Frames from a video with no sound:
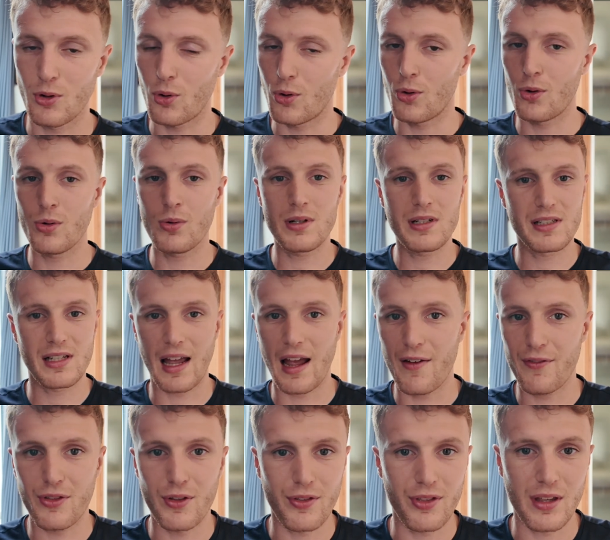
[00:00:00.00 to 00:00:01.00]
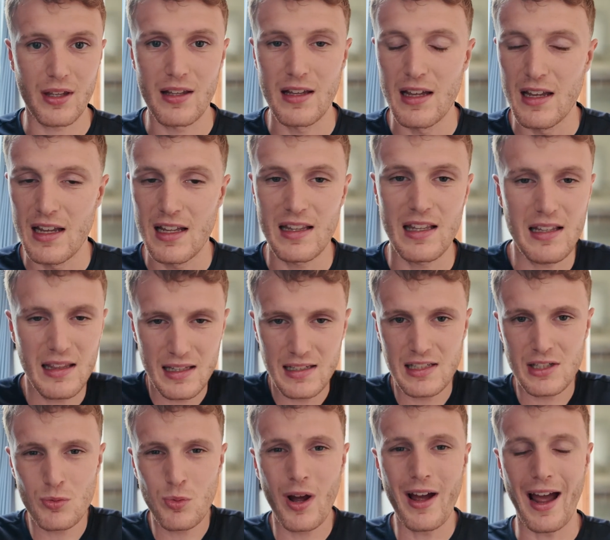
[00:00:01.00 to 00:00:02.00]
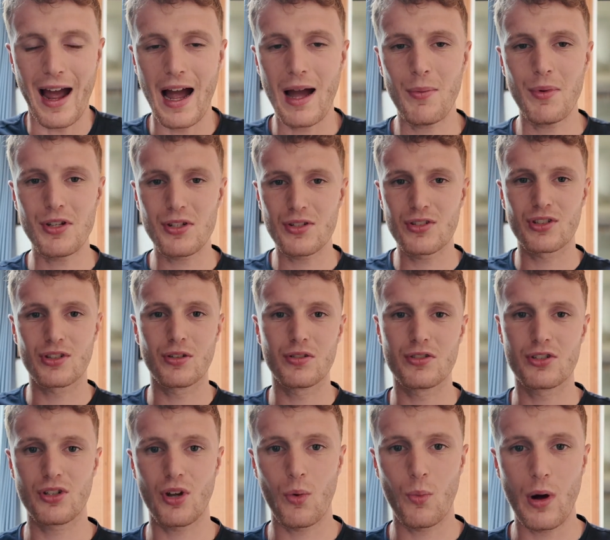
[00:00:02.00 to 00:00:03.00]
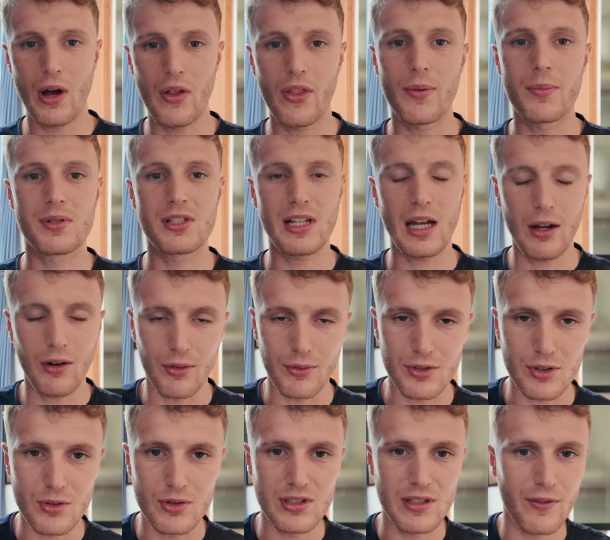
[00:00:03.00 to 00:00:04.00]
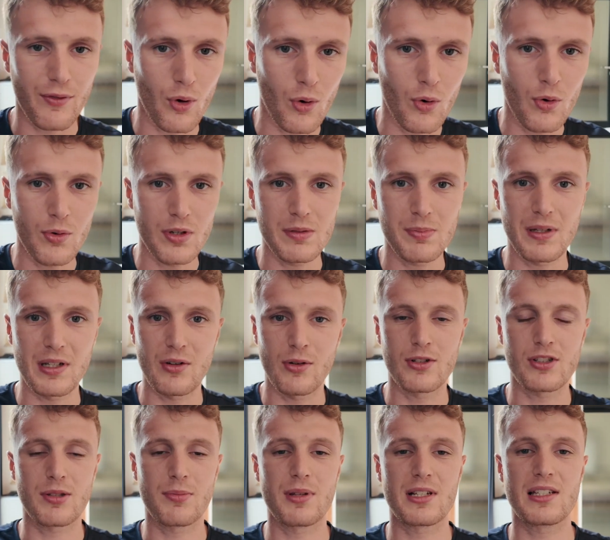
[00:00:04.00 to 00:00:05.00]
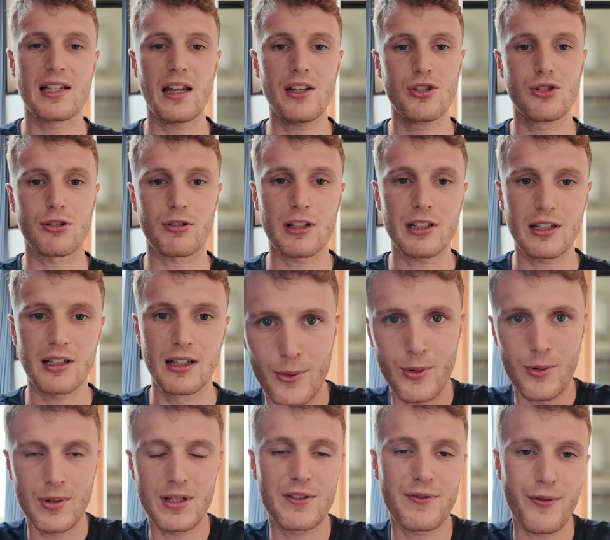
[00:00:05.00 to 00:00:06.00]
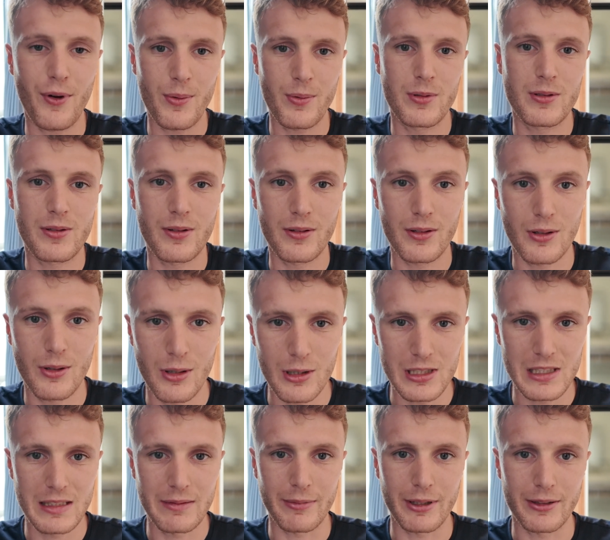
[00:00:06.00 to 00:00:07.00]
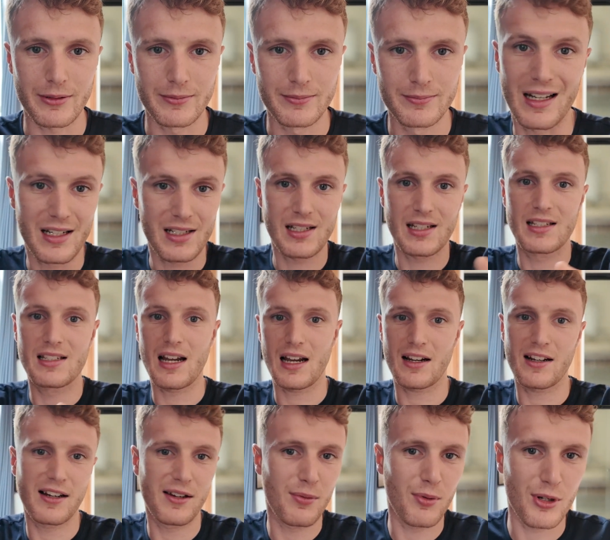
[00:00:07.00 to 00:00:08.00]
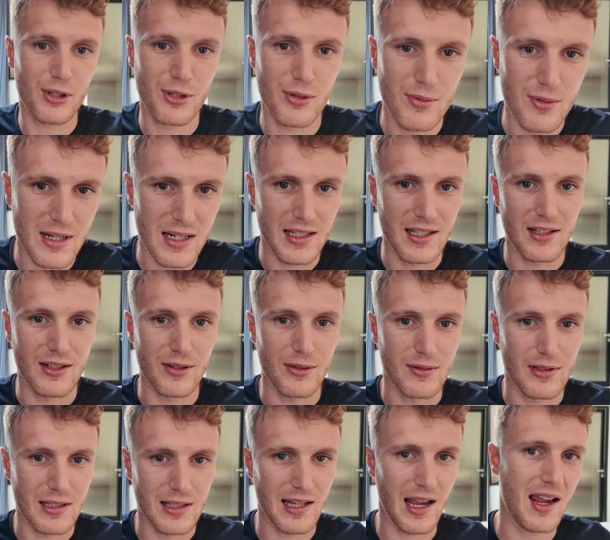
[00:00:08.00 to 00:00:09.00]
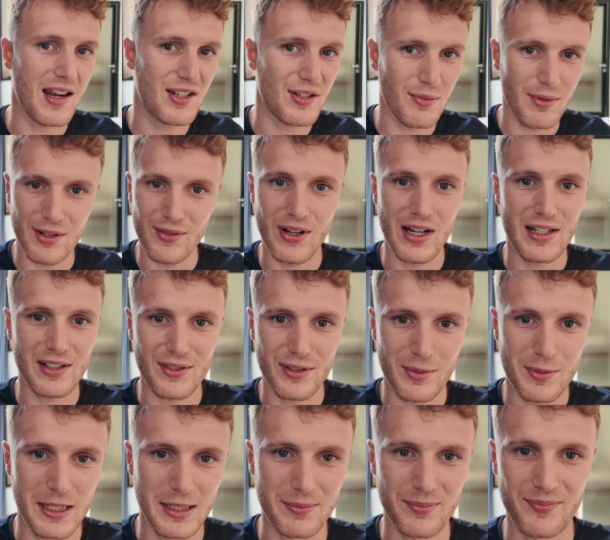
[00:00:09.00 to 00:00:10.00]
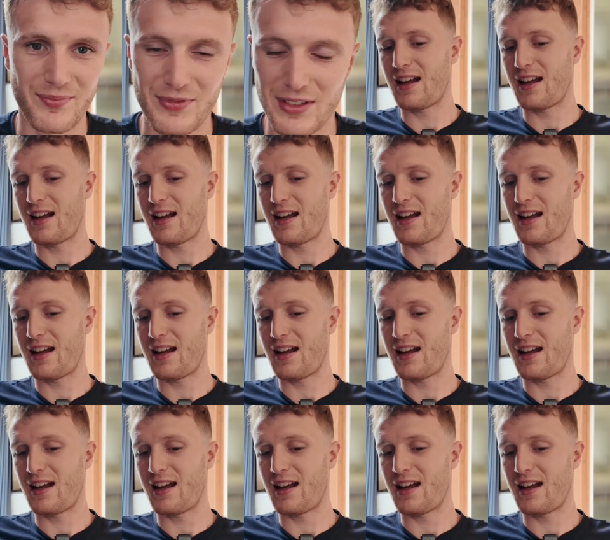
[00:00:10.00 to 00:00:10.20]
Always have the thing. This is why Amazon's done so well themselves, because they've always been customer centric, always focused on the customer. And it's exactly what you need to do. Just take some advice from them.